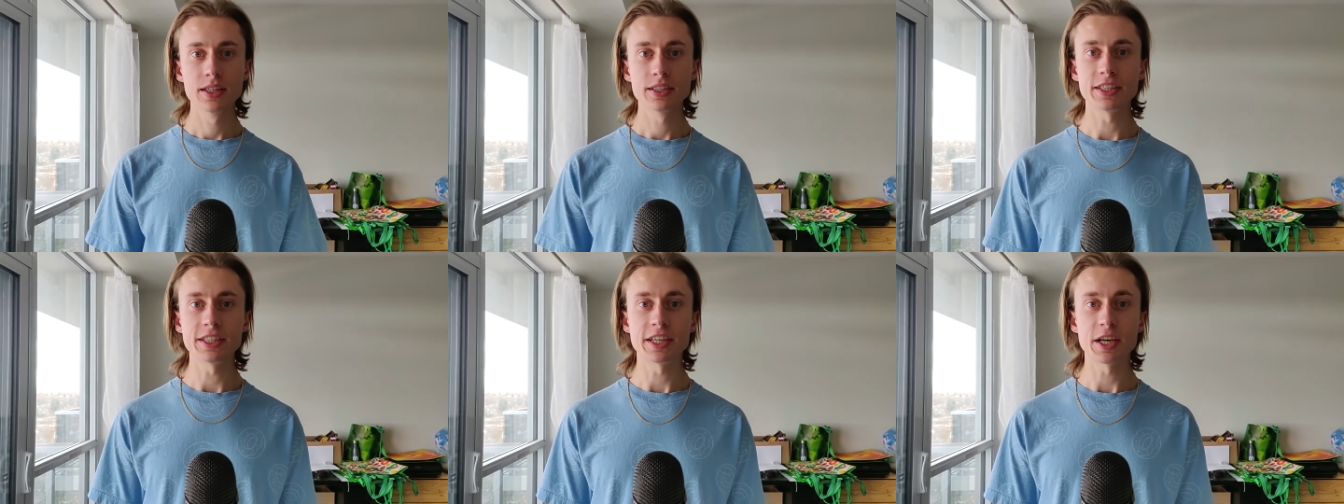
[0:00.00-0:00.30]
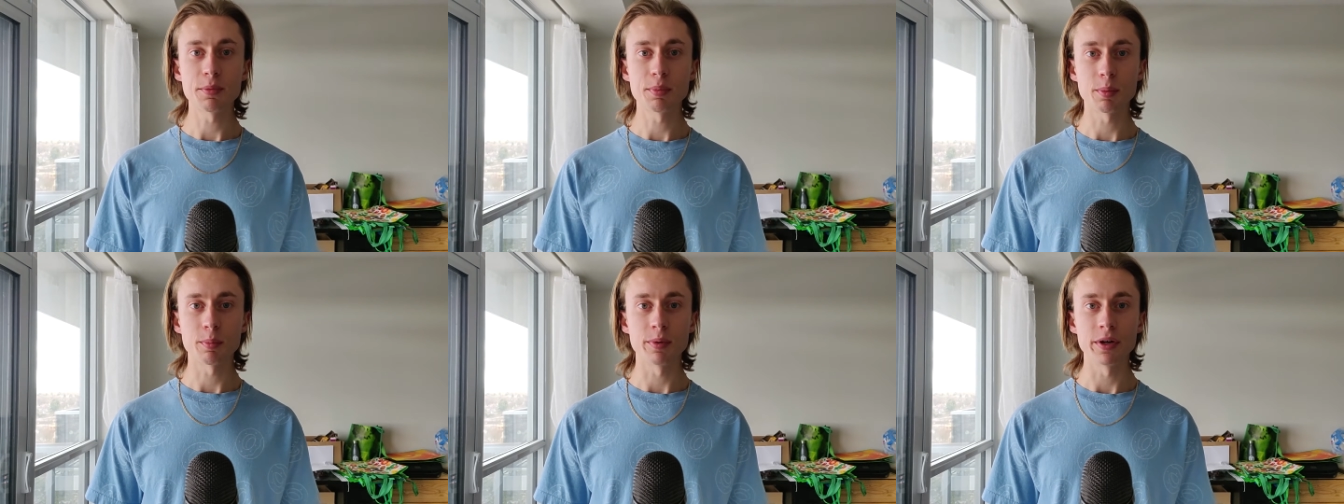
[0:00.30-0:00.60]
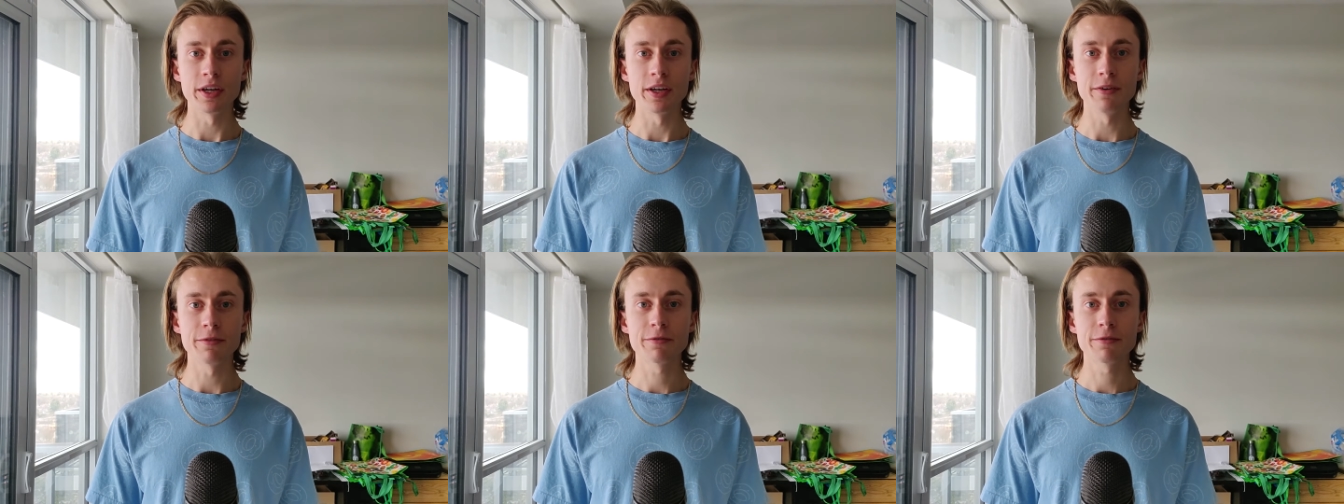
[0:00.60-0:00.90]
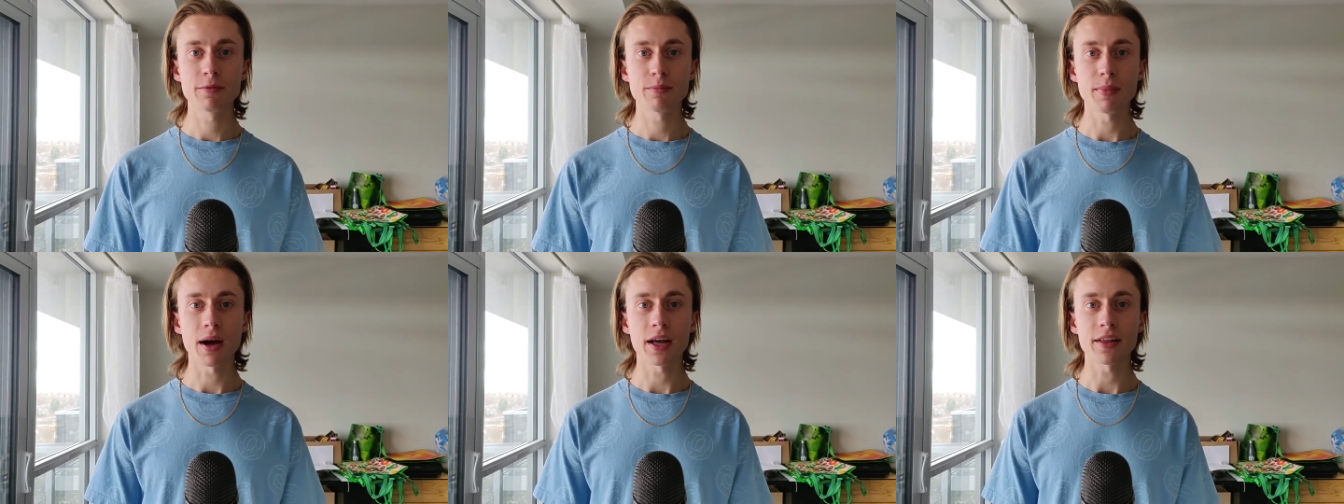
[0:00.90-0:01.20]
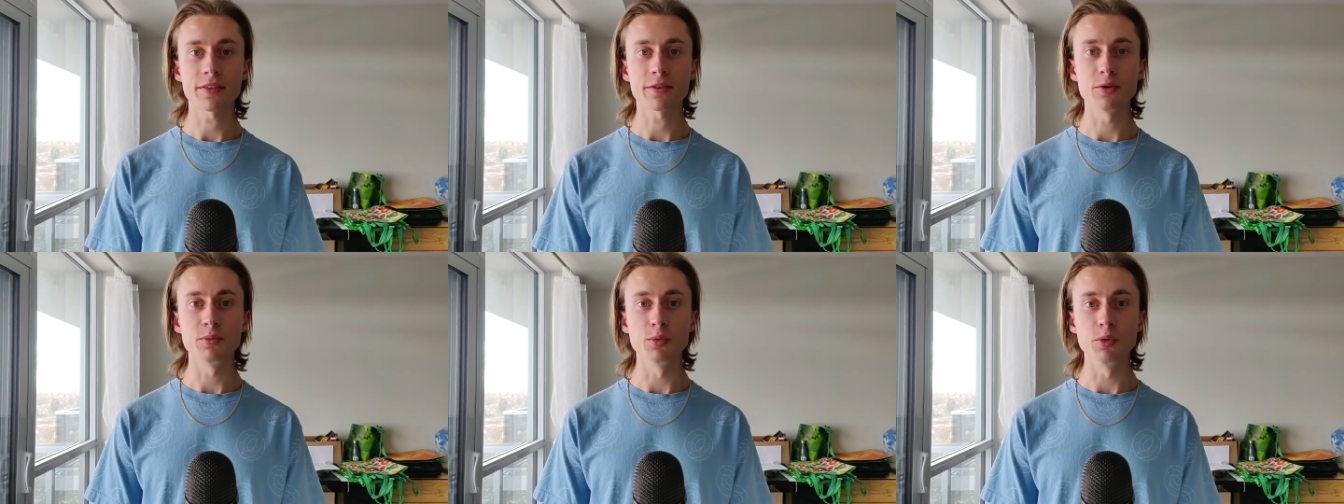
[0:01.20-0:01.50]
To keep it brief,
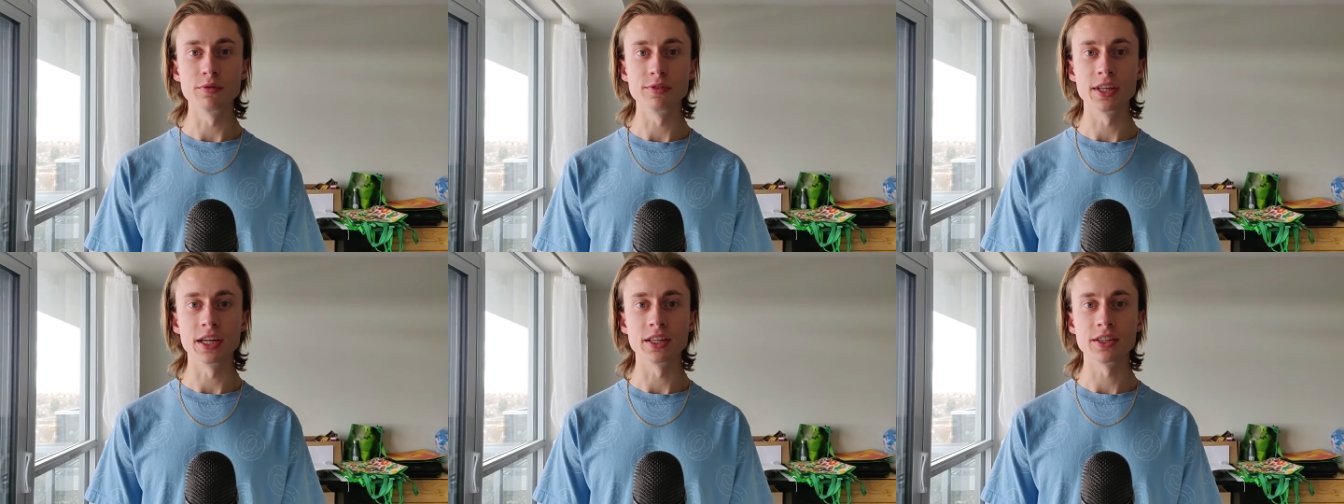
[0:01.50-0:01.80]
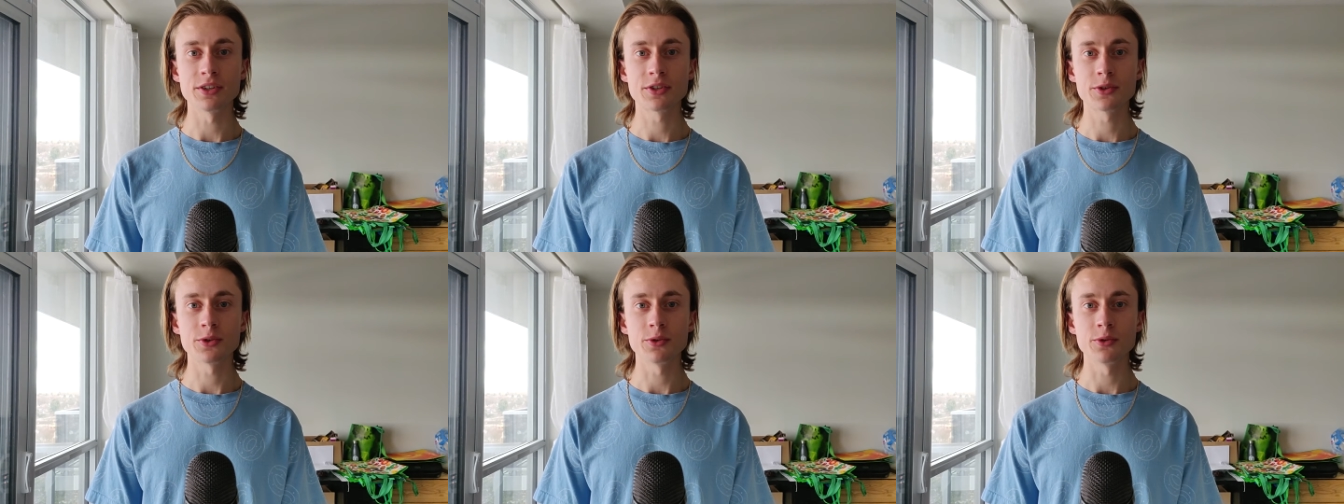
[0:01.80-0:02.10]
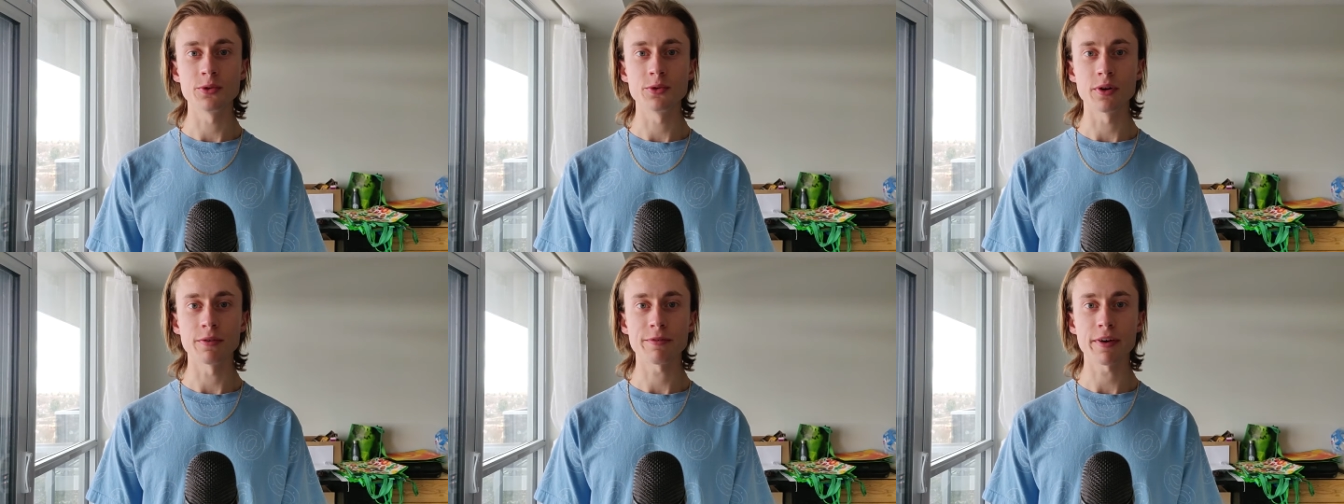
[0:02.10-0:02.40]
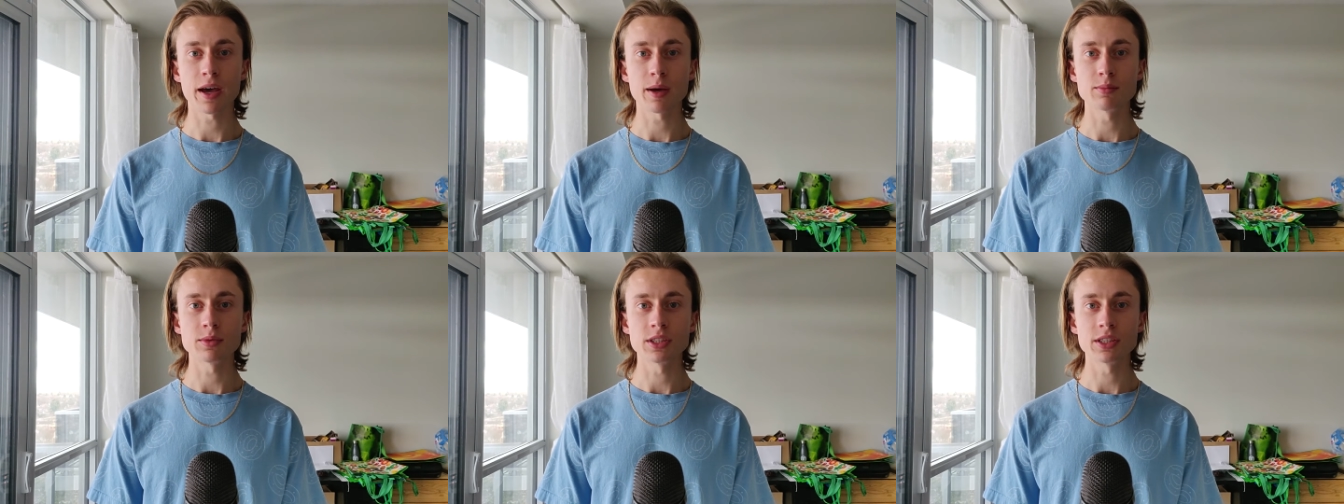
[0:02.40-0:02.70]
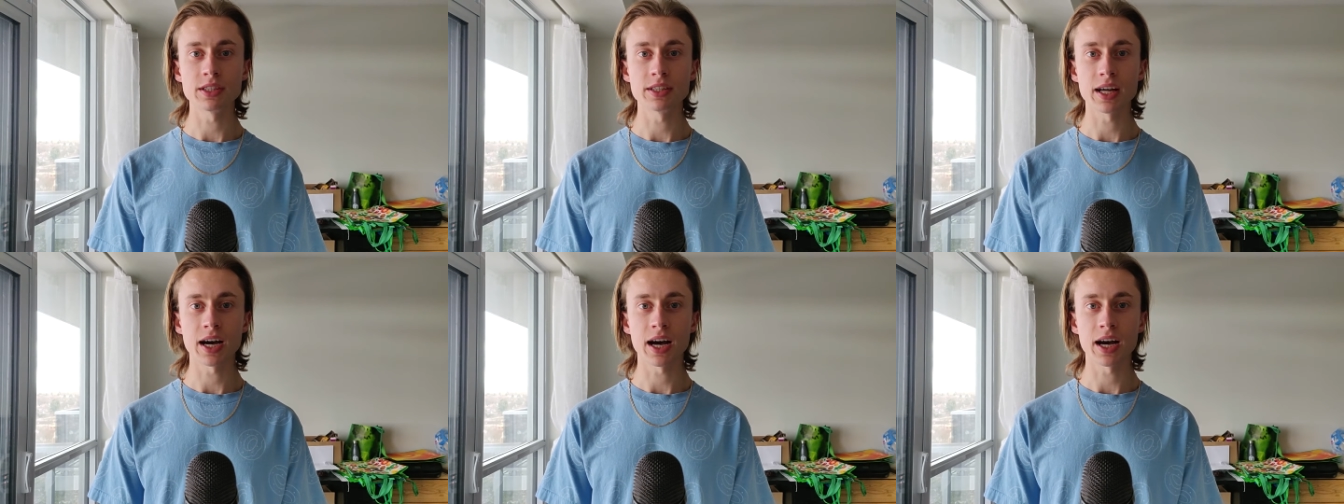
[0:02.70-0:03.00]
Matthew moved into a
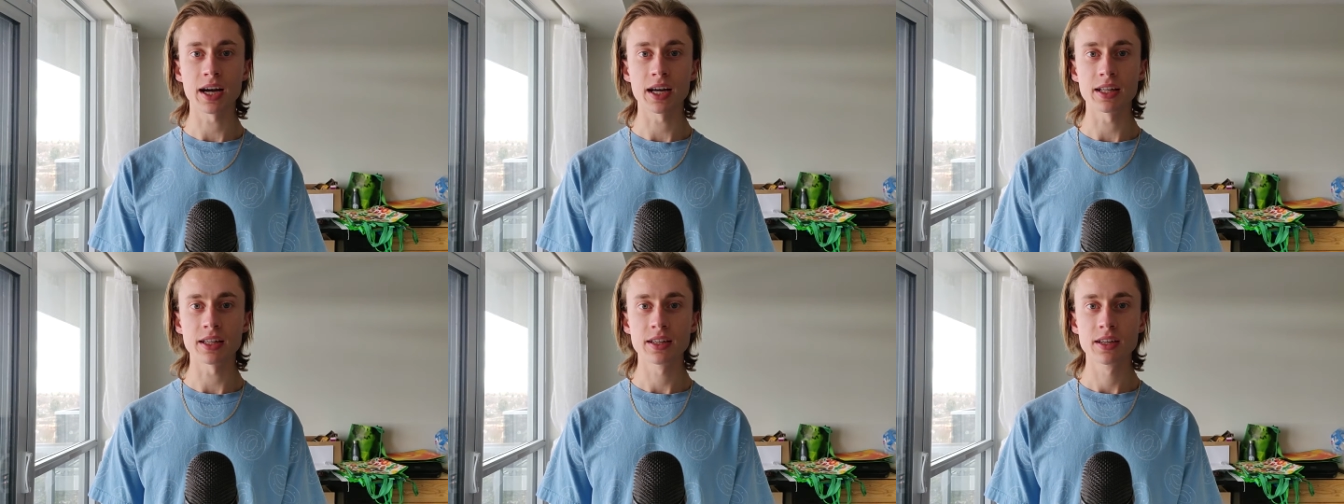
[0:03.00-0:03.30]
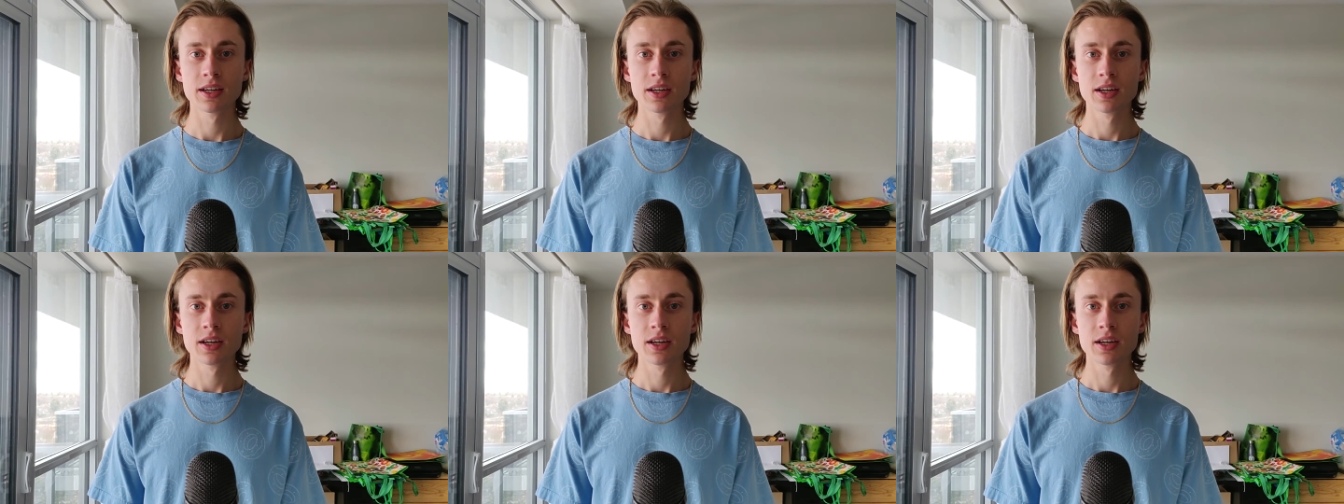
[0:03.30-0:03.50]
family that